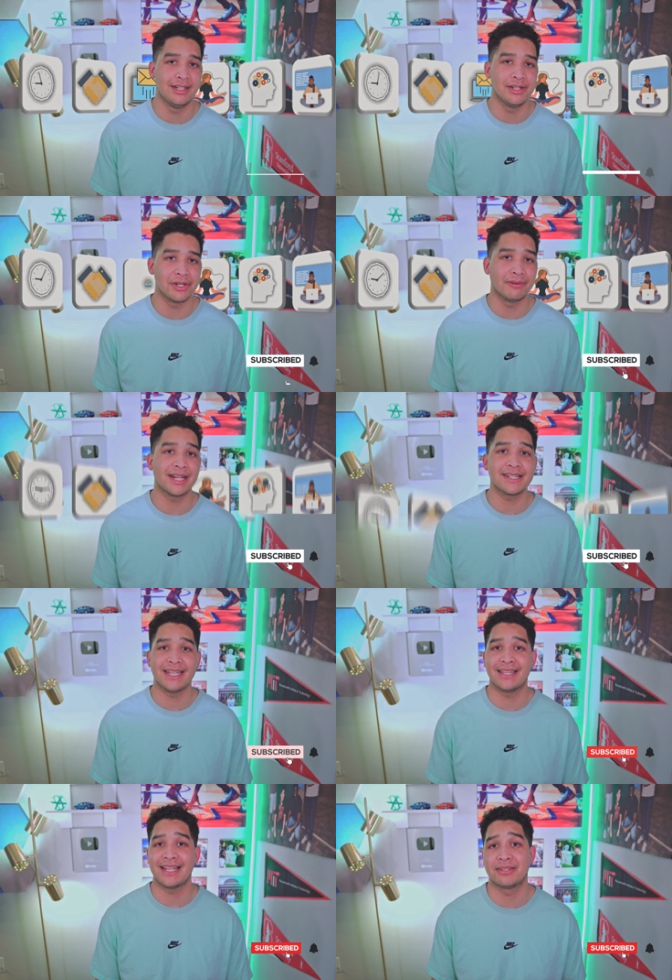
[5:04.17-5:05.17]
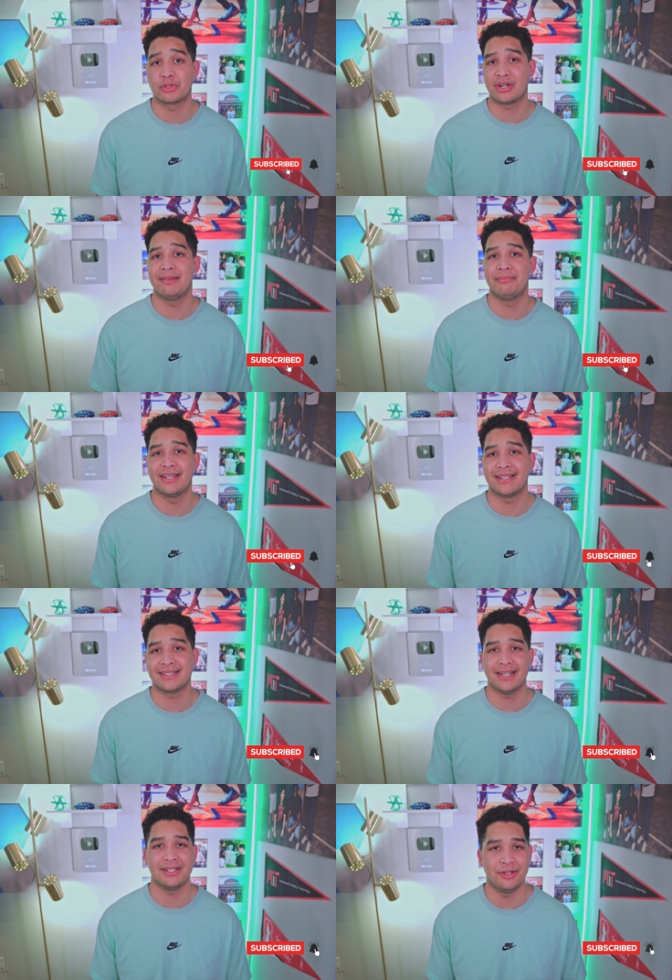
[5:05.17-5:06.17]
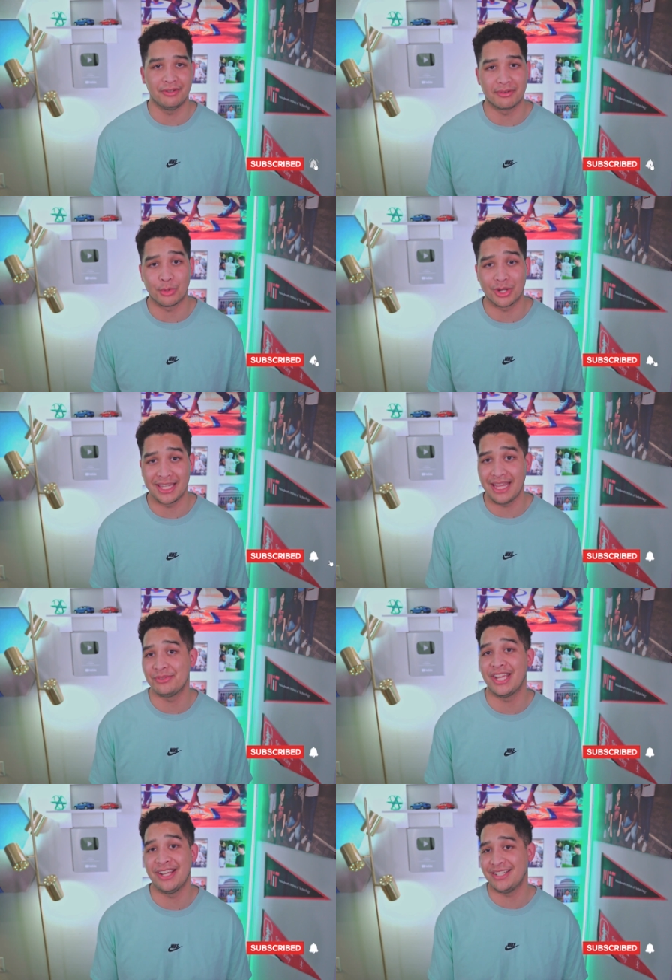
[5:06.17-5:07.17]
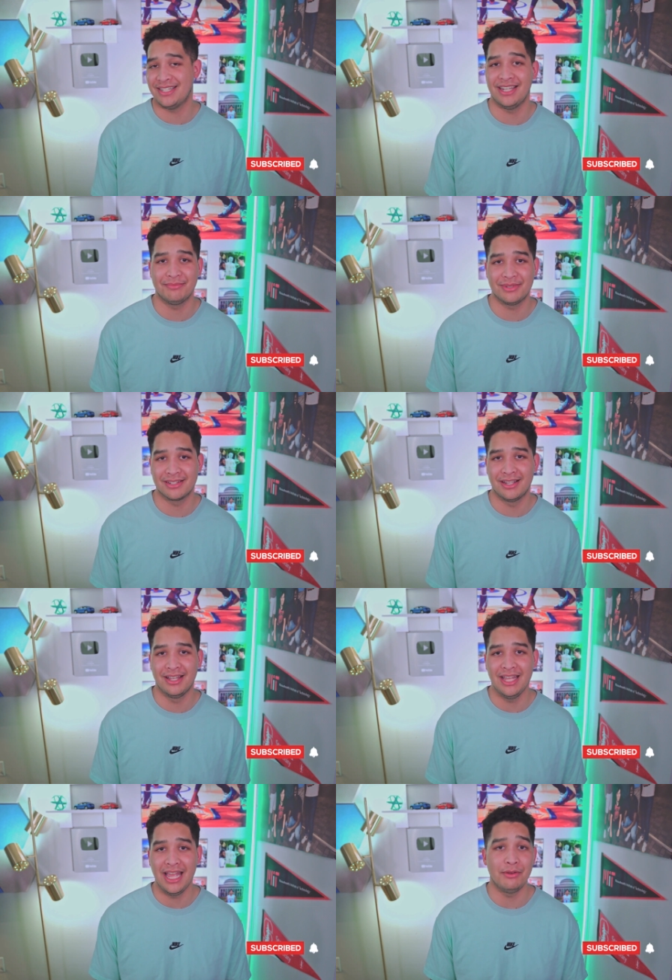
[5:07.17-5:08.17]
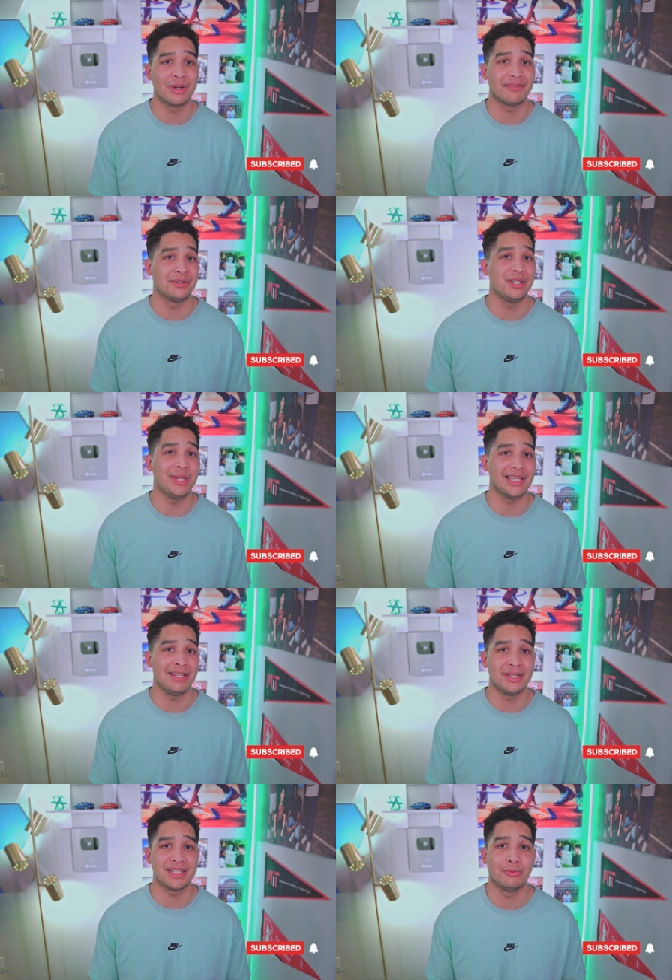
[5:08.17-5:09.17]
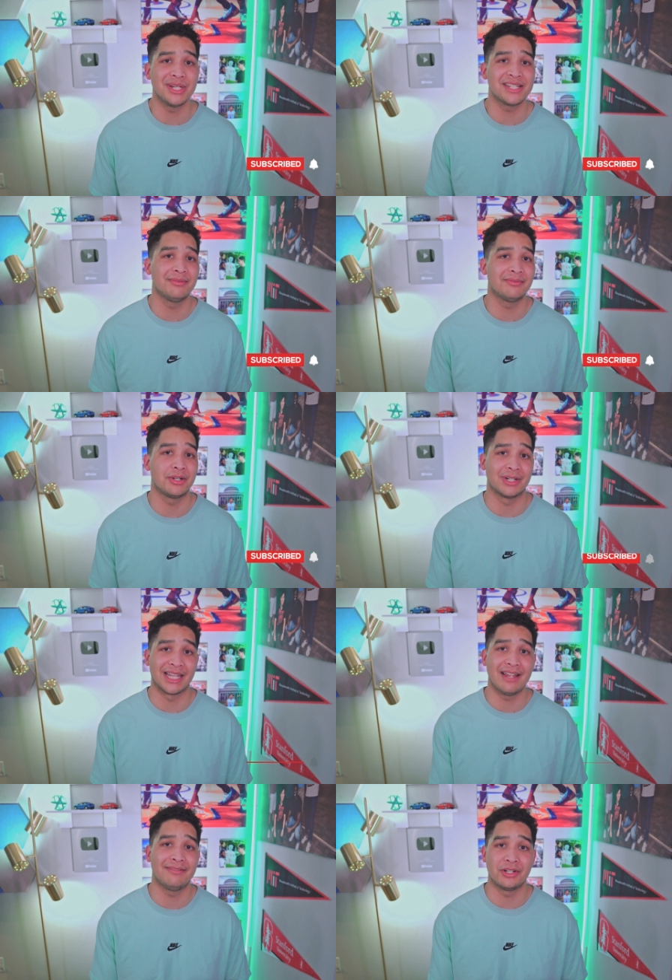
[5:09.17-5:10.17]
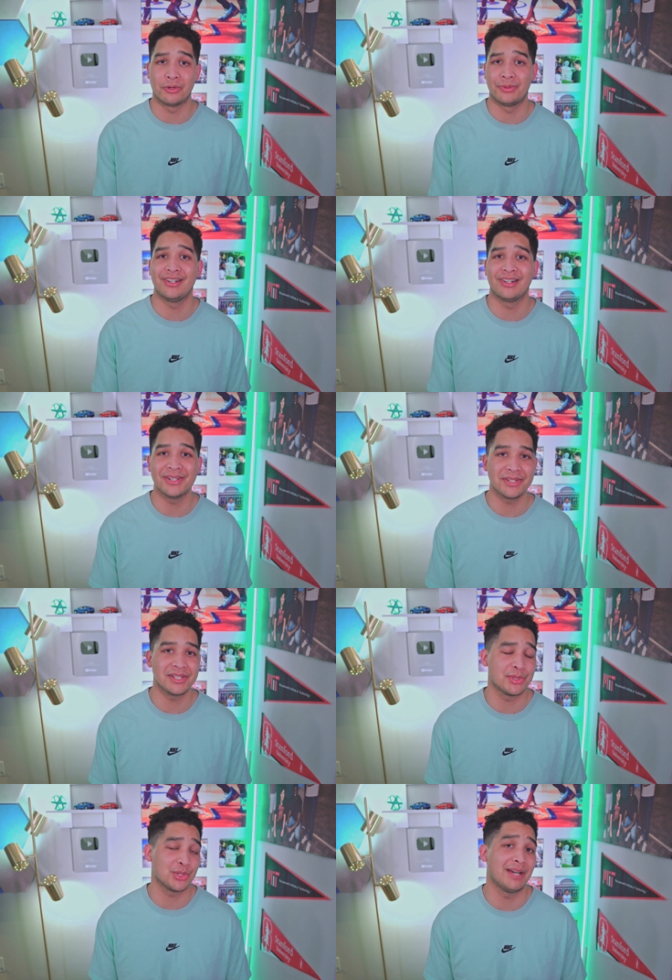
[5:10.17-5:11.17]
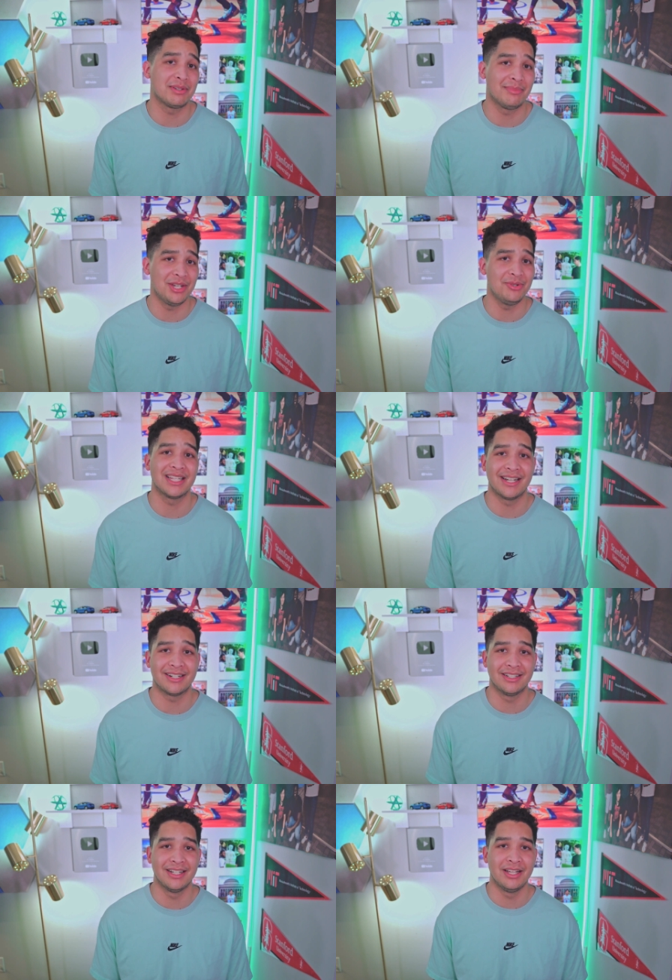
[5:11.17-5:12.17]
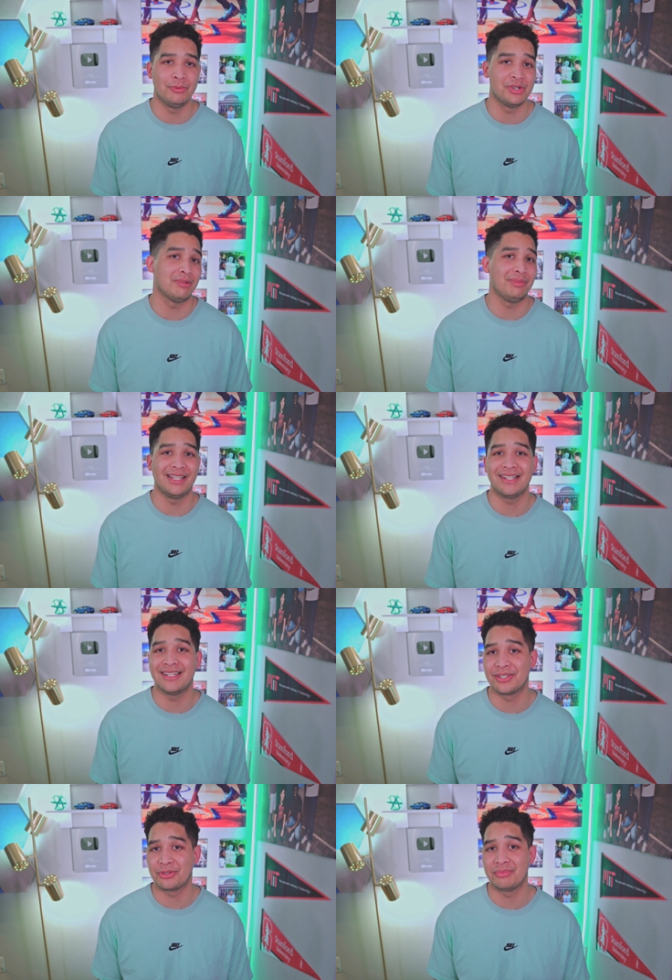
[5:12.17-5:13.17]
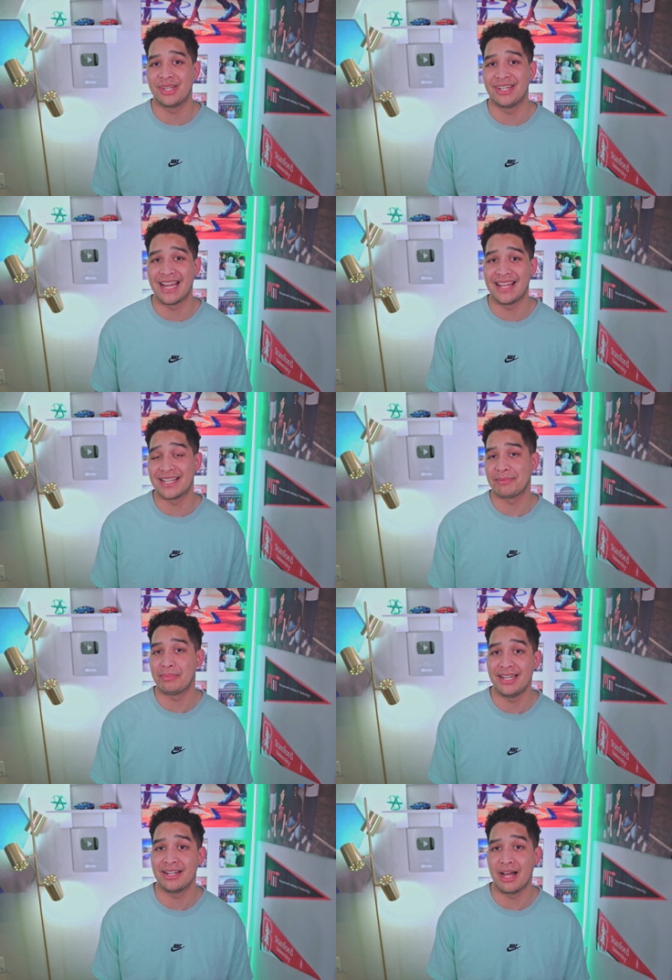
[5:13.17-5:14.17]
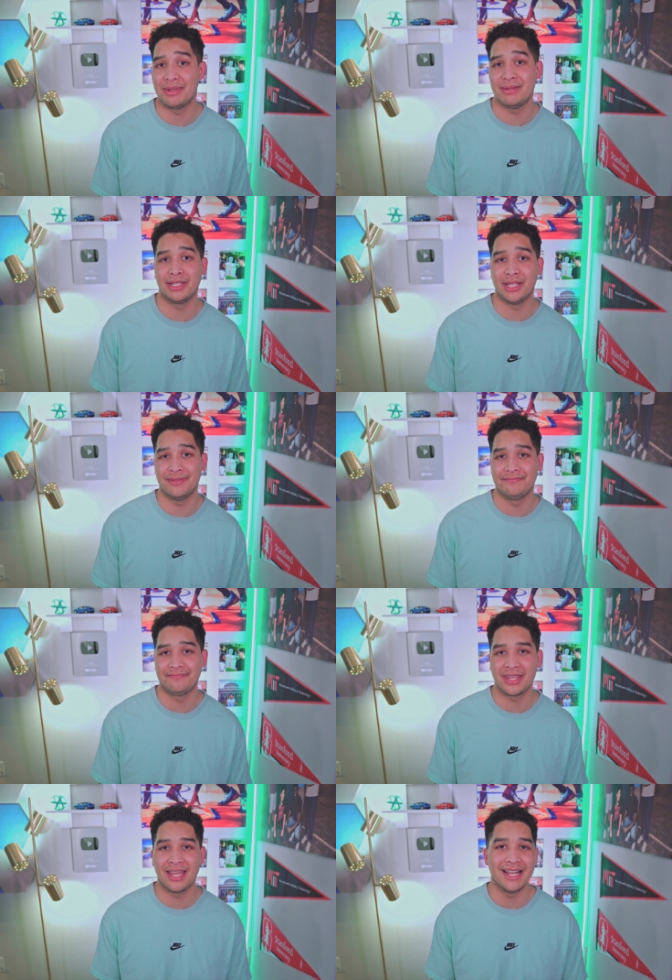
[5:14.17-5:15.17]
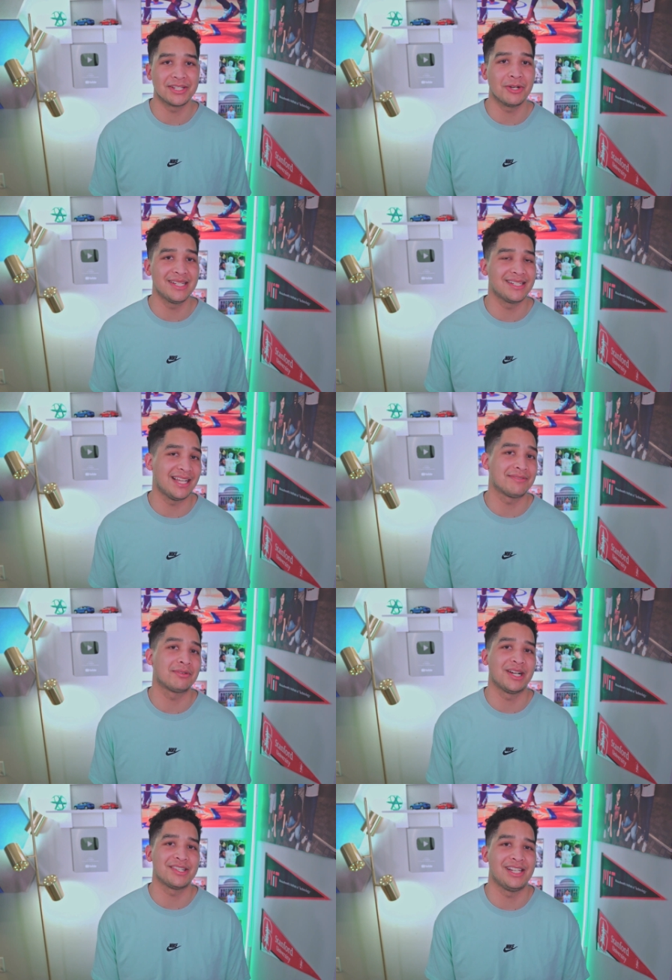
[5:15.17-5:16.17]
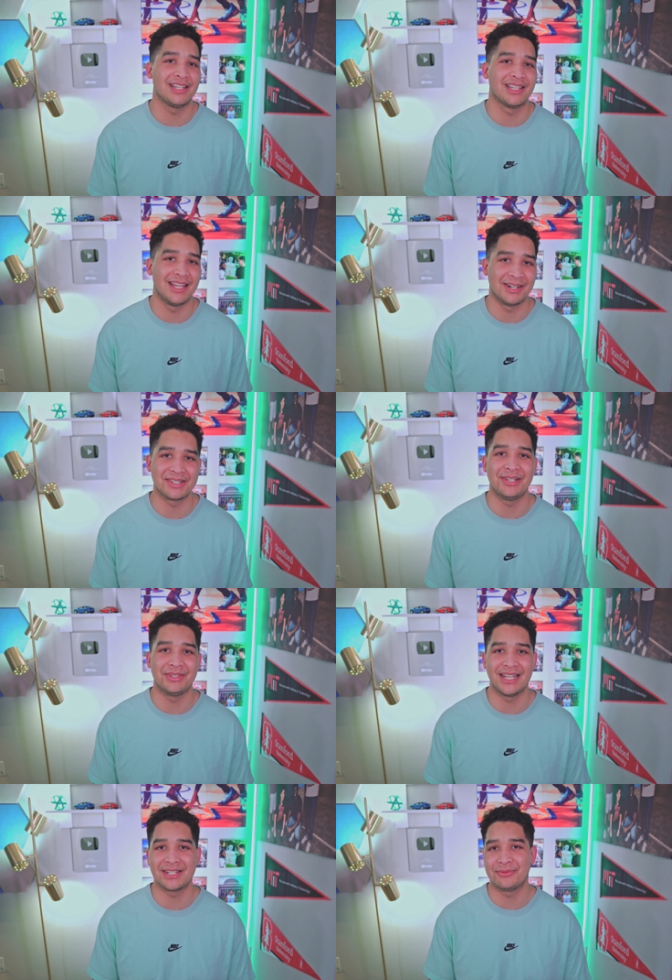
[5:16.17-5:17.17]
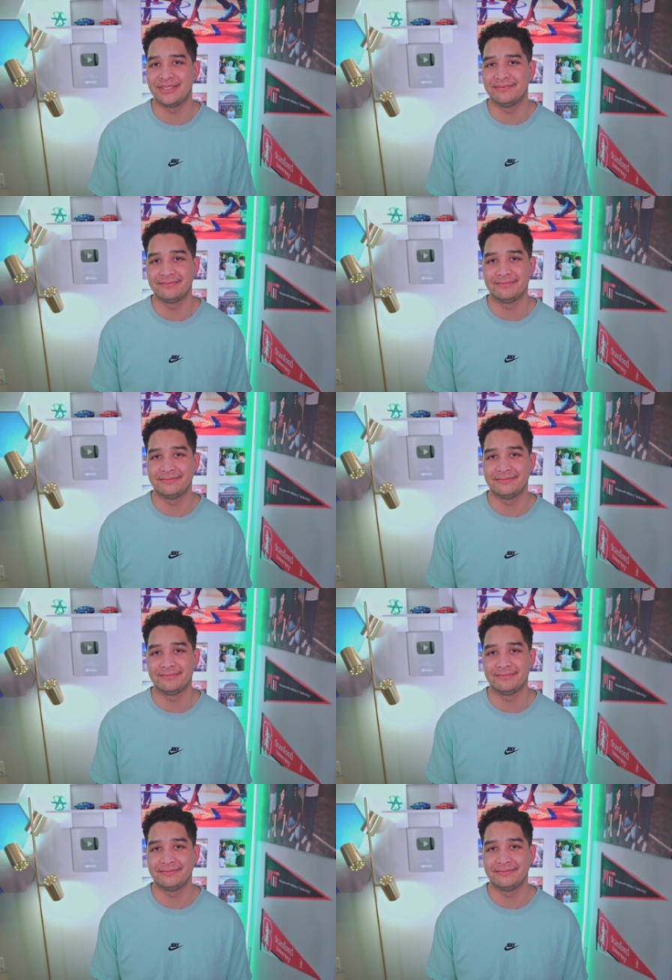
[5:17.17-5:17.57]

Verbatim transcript: Don't forget to hit that subscribe button and stay tuned for more game-changing tips. If you want free weekly bits of wisdom for your life and career, also subscribe to my newsletter, which should be linked in the description and as a pinned comment below. As always, thanks for watching, and I'll see you in the next one.